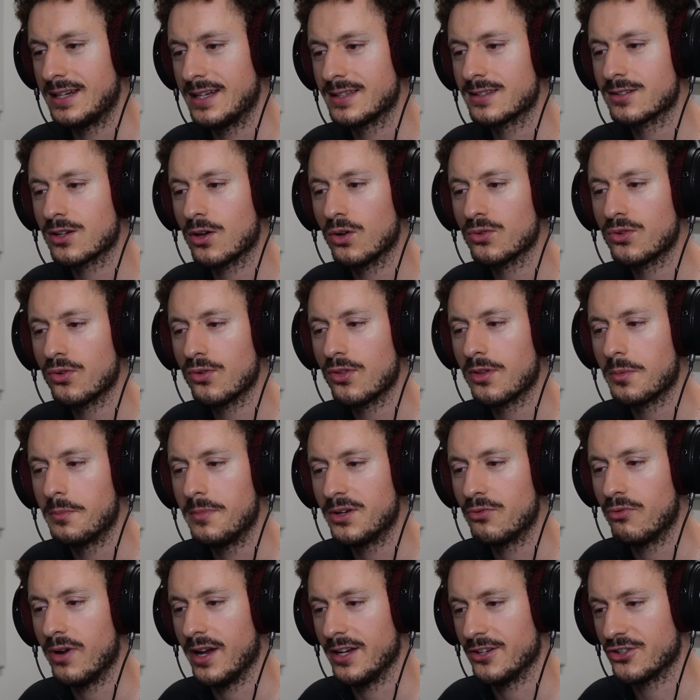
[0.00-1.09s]
Let's go to the
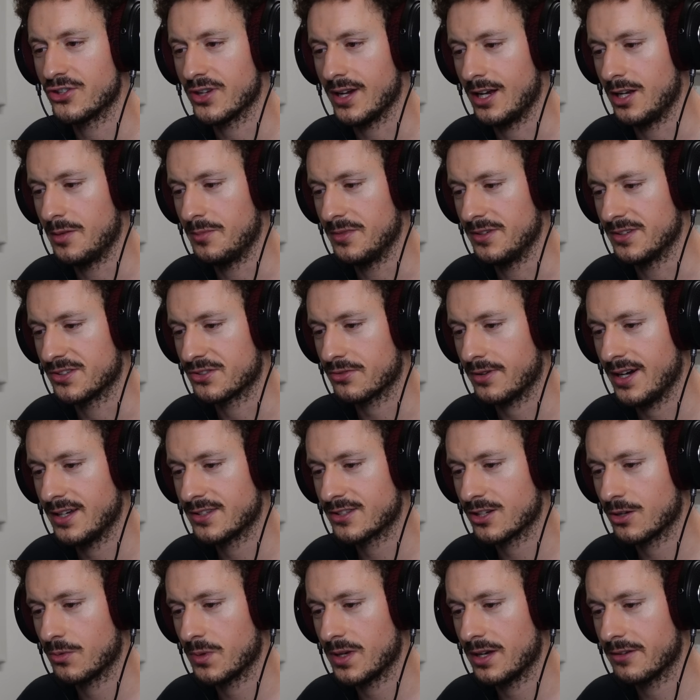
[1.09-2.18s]
mid-range elements, right?
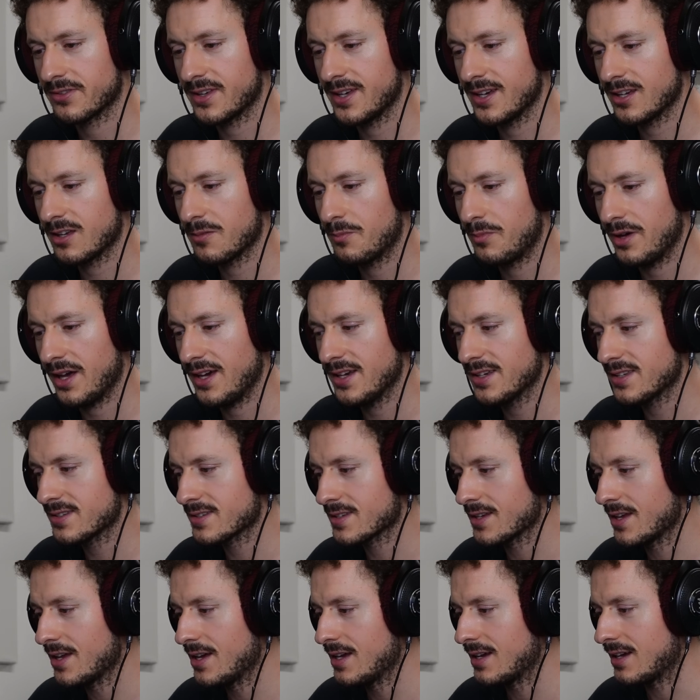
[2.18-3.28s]
So we have kick,
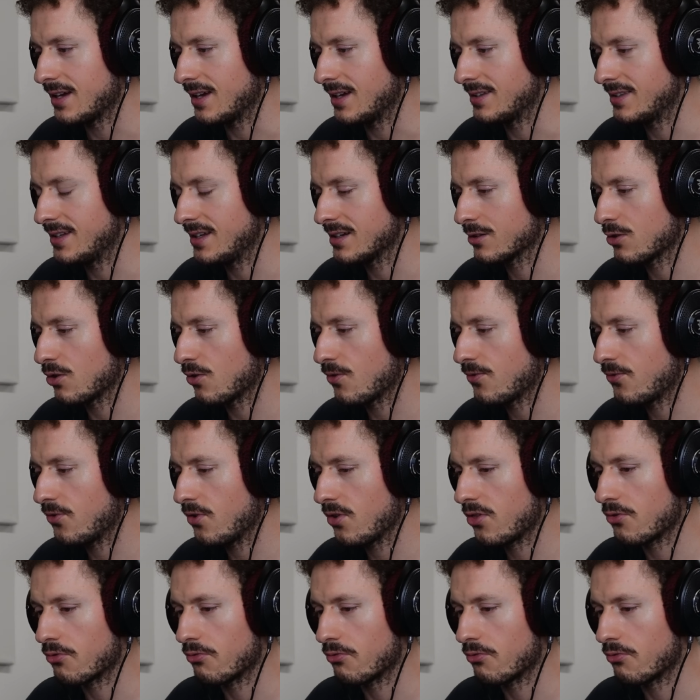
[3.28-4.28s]
bass, and then go for the